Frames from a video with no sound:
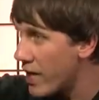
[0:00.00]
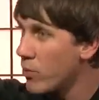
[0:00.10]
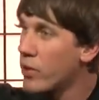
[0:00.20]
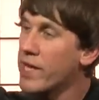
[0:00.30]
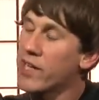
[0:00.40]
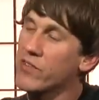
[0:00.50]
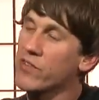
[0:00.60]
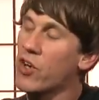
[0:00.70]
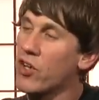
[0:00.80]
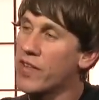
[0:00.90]
anyone that
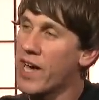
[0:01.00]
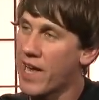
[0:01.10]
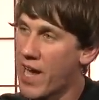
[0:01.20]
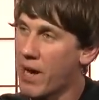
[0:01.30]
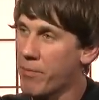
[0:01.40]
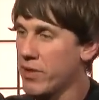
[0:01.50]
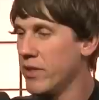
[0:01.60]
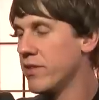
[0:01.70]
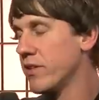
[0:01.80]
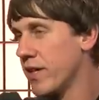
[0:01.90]
installed that app
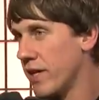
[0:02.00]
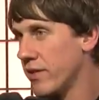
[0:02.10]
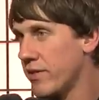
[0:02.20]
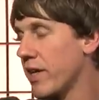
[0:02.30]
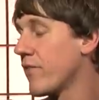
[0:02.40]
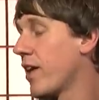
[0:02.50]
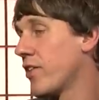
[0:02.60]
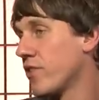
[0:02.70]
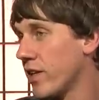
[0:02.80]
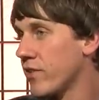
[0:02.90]
to then take
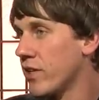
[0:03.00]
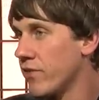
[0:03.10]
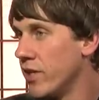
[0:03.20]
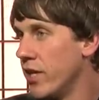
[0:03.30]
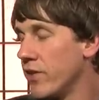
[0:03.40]
advantage of that stuff.